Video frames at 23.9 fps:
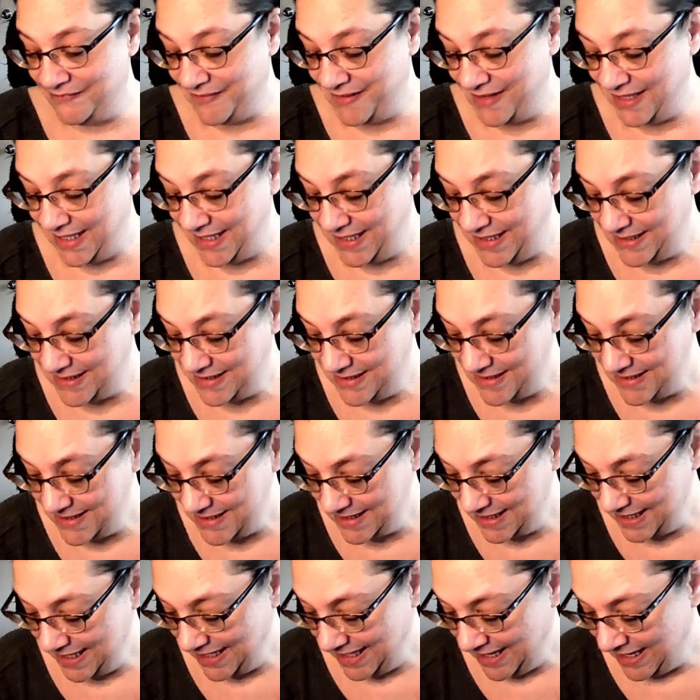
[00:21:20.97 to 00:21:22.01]

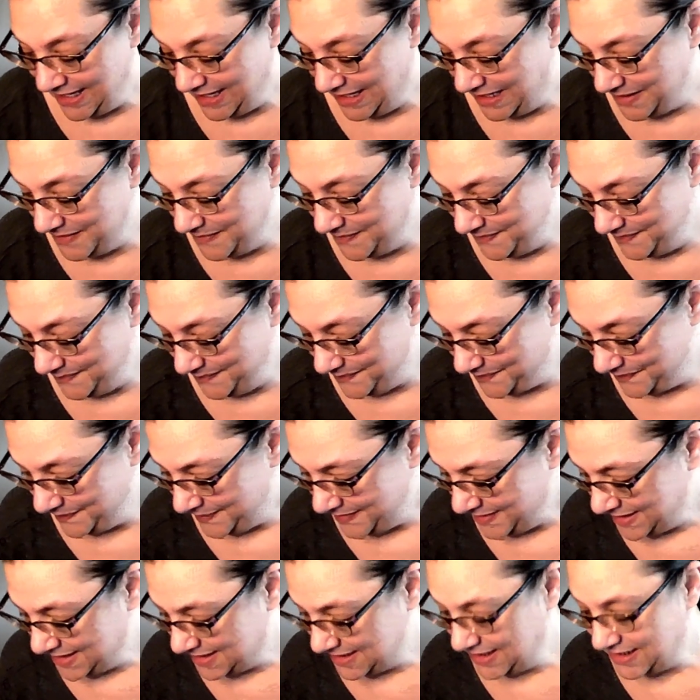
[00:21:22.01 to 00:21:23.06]
these,
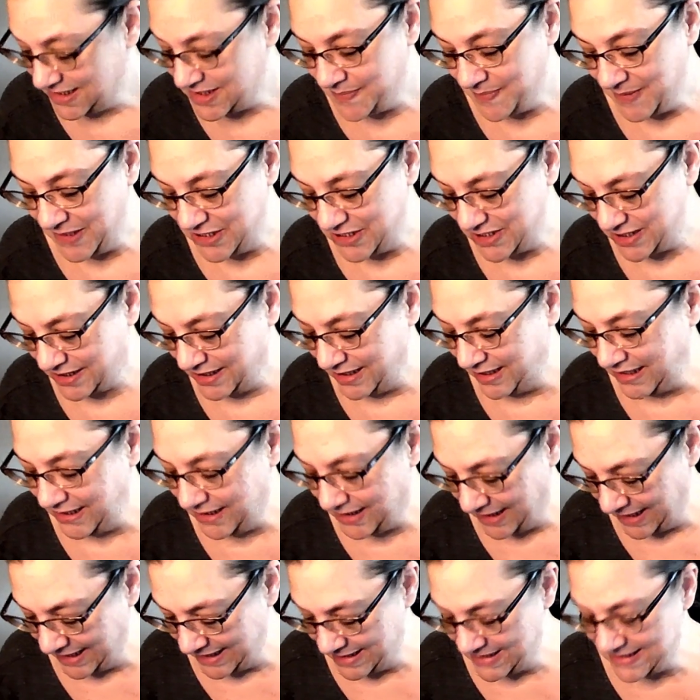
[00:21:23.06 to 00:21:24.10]
the especially
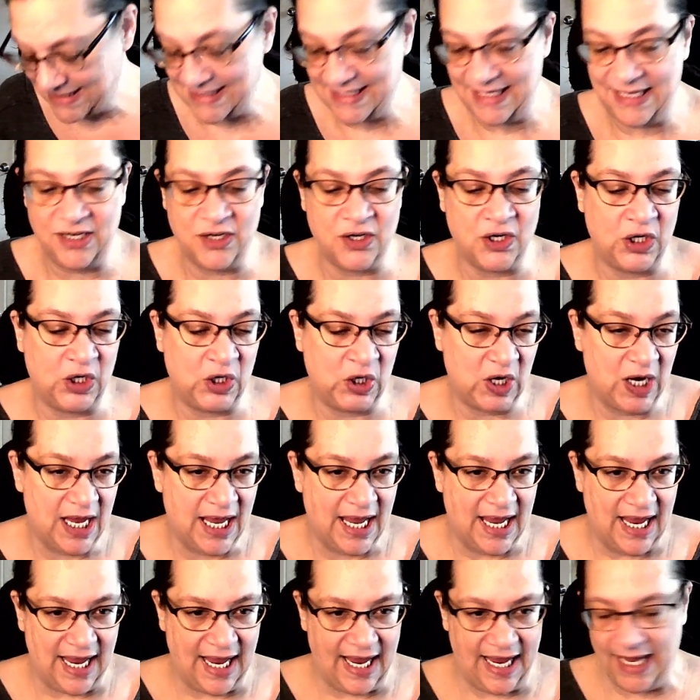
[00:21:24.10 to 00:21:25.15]
like the cedar
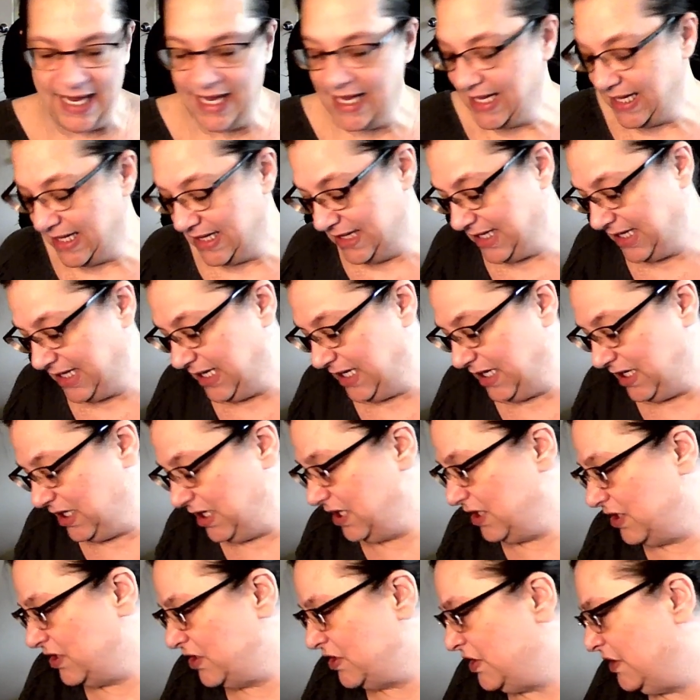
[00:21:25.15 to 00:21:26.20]
and
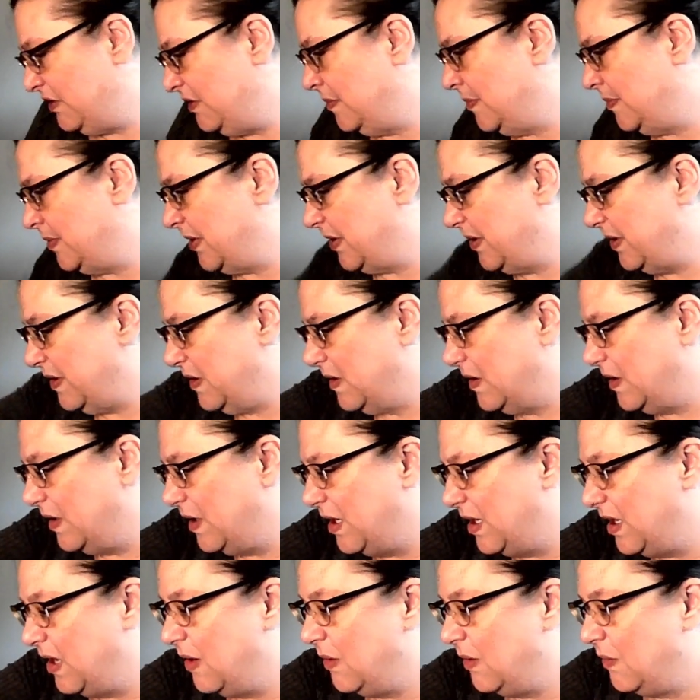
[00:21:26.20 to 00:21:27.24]
the juniper
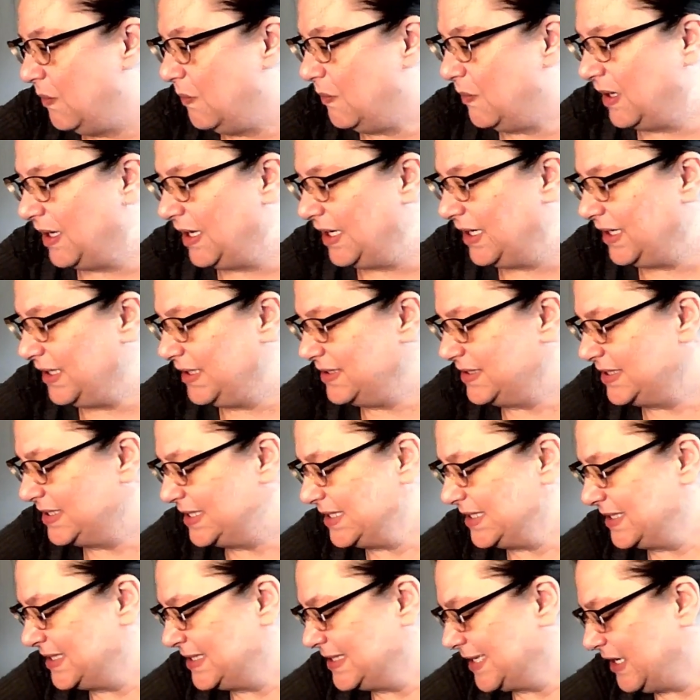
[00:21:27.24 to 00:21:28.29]
ones.
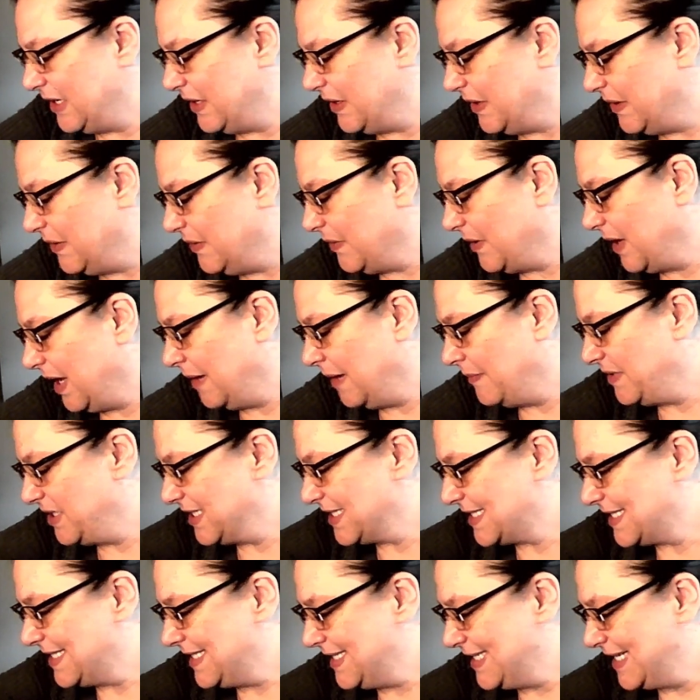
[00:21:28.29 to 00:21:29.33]
So I'm
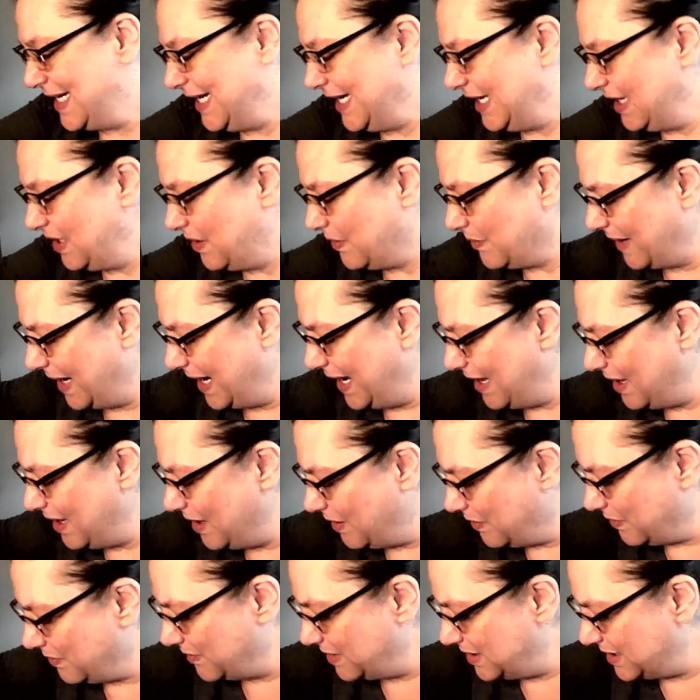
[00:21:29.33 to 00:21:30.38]
just digging
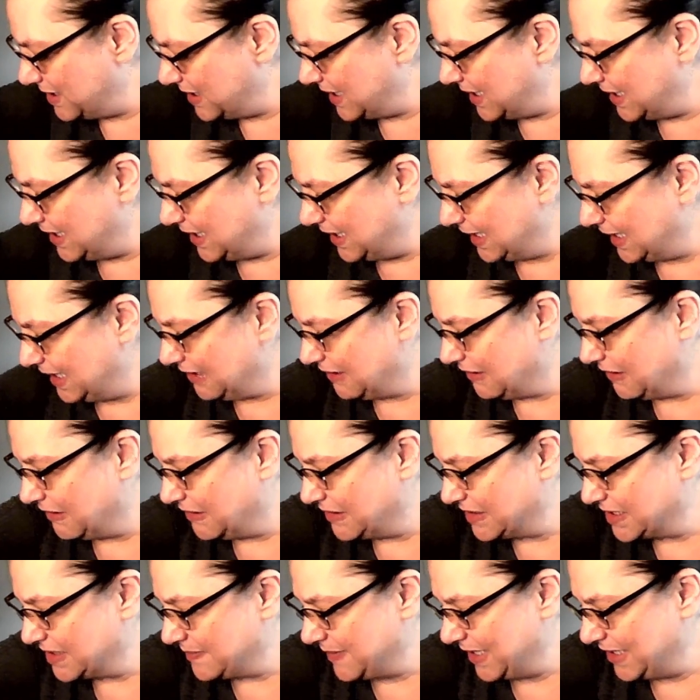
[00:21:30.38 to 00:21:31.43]
around in
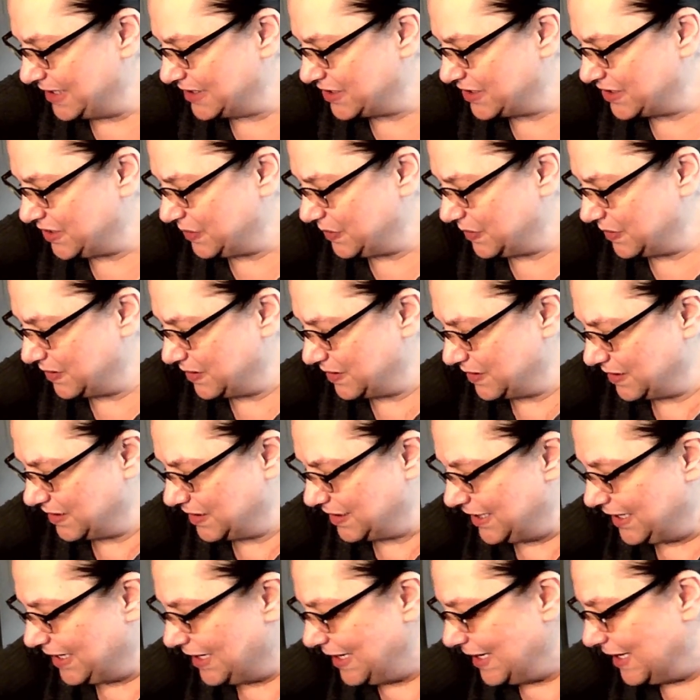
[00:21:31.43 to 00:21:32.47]
here to make sure
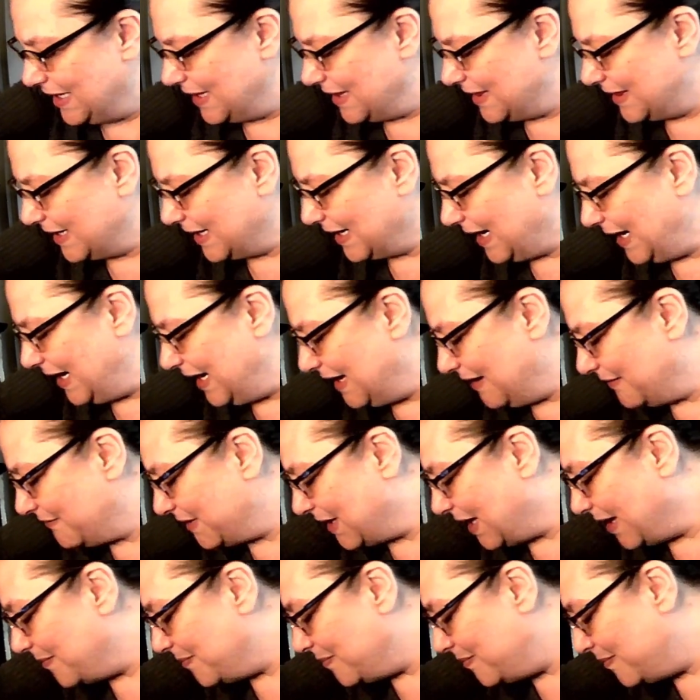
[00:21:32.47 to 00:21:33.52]
that I have not